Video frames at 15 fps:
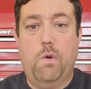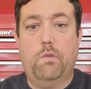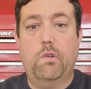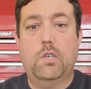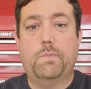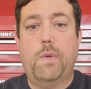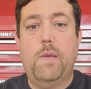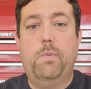You want
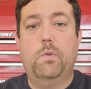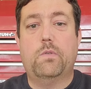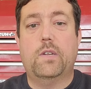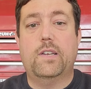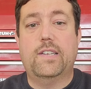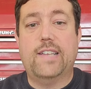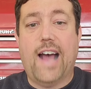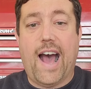those people
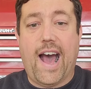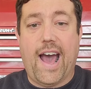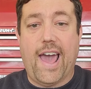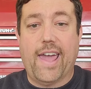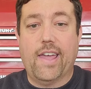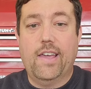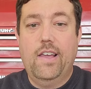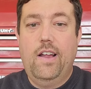to
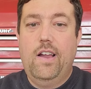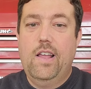die.